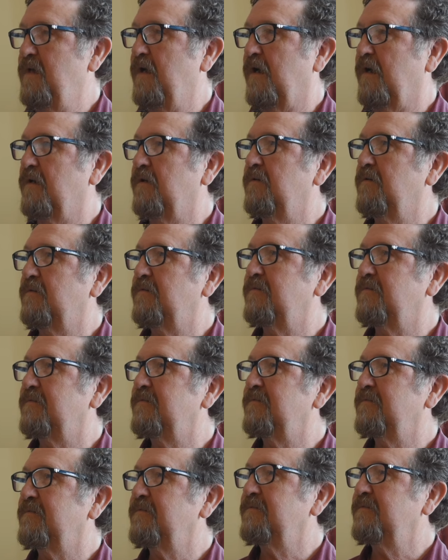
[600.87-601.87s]

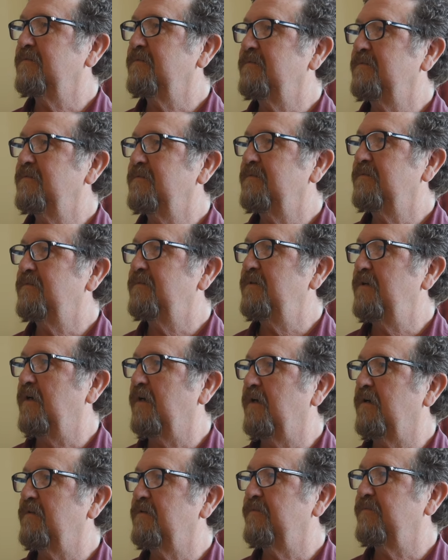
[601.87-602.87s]
Lankavatara,
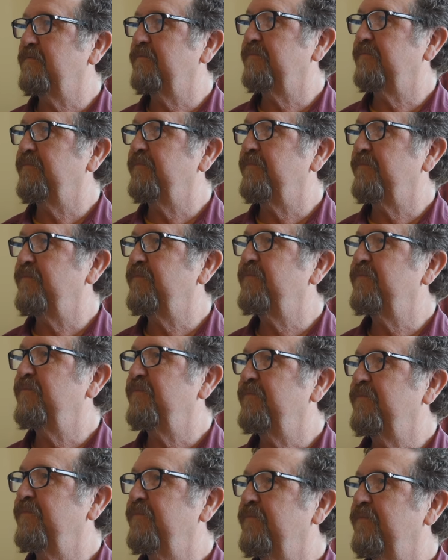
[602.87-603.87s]
Sambhinamochana,
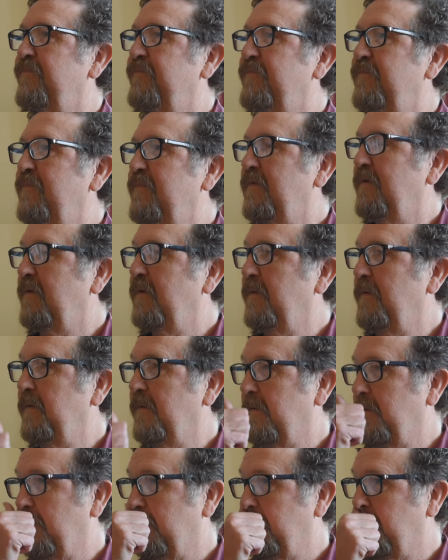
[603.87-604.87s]
and the five
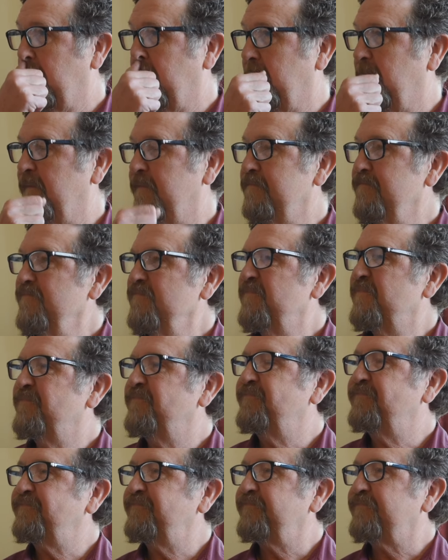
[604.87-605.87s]
treatises
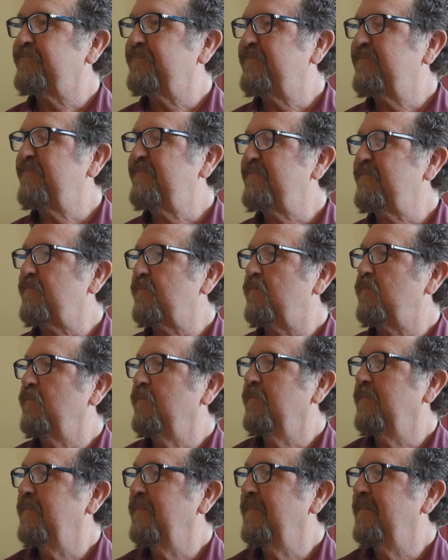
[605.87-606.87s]

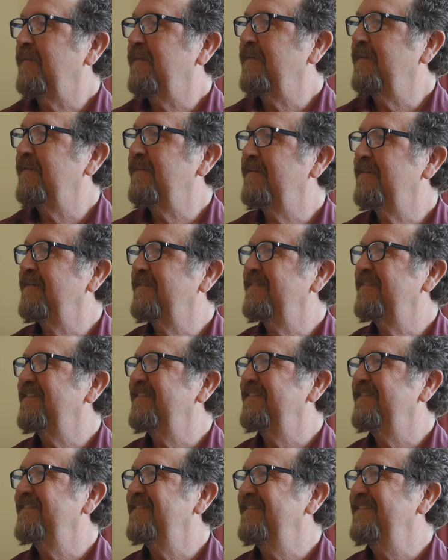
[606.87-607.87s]
doctrinally, or
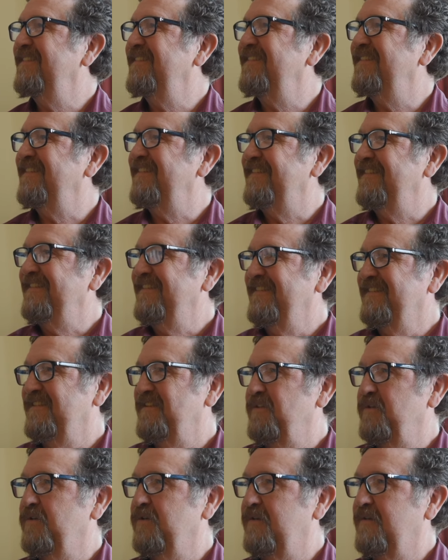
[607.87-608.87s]
what is the glue that
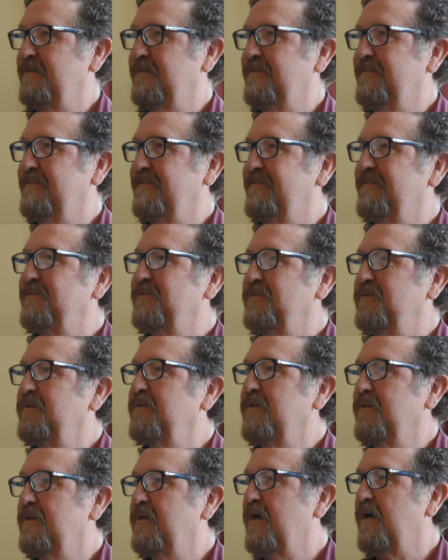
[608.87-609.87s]
holds this Yogācāra
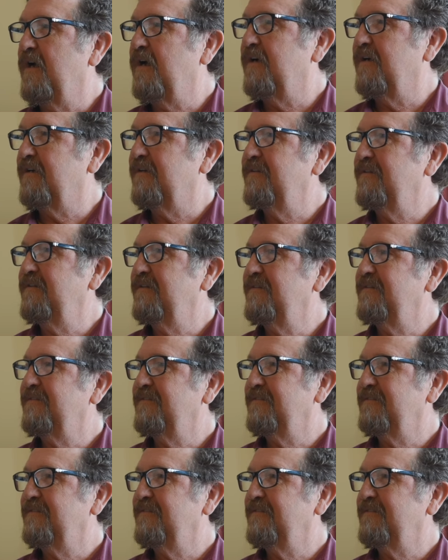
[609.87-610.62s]
idea together?